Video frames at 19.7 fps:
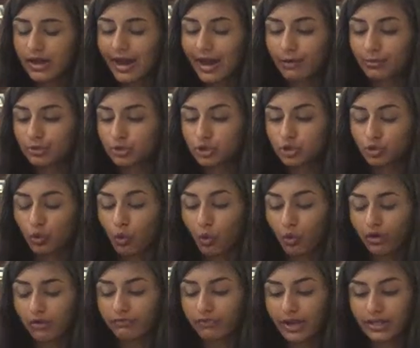I was too
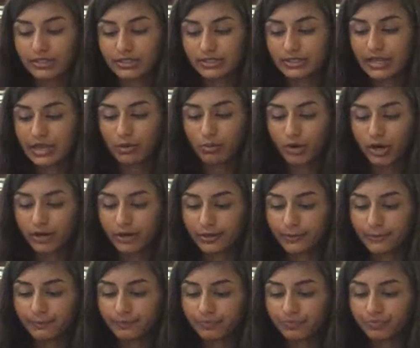horrified to say a
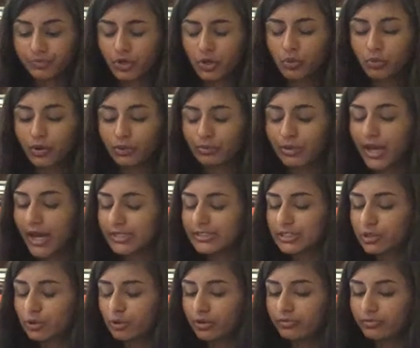word. When we got
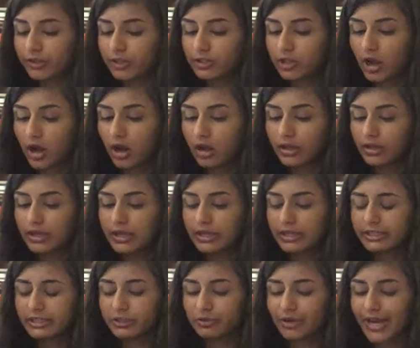to Thornfield Hall,
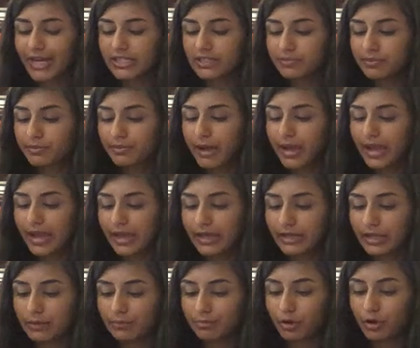he grasped my
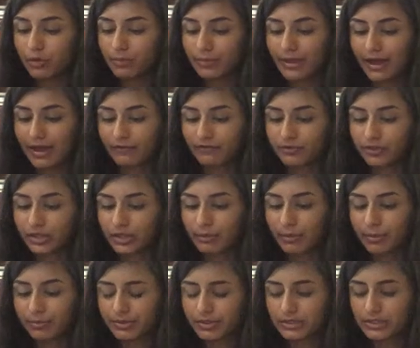hand and pulled me after
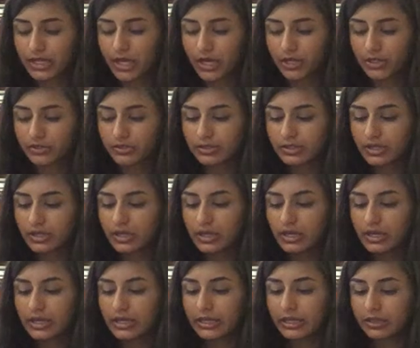him up the stairs.
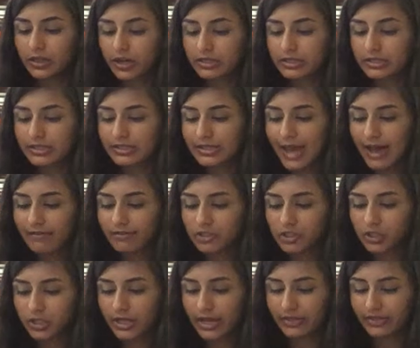He knocked
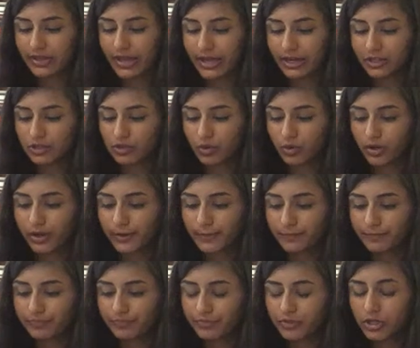savagely at the attic
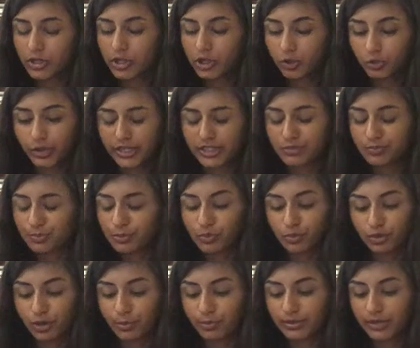door. Grace
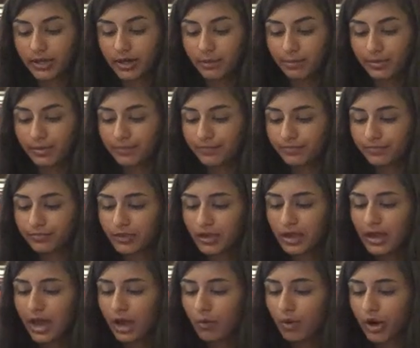Poole opened up.
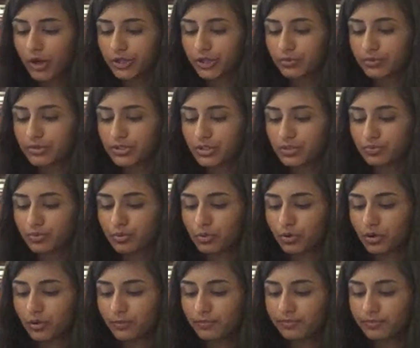"How are you, Mrs.
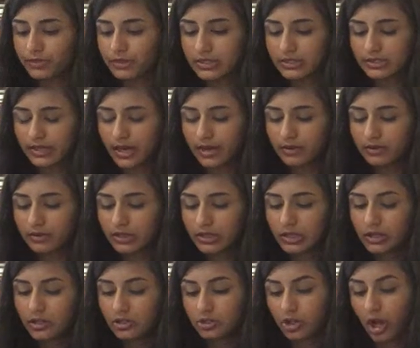Poole?" he said.
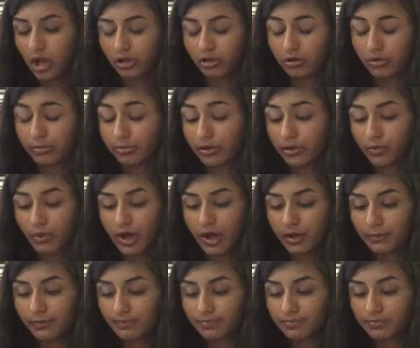"Tolerably
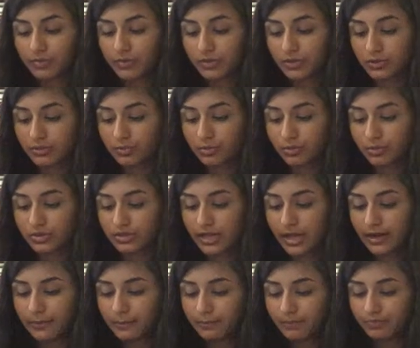well," Mrs. Poole
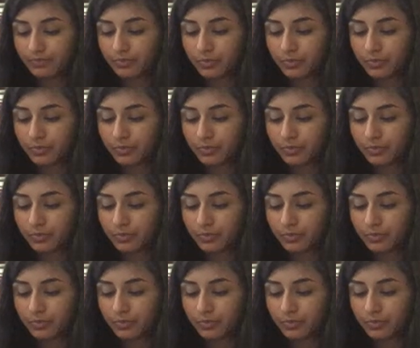said.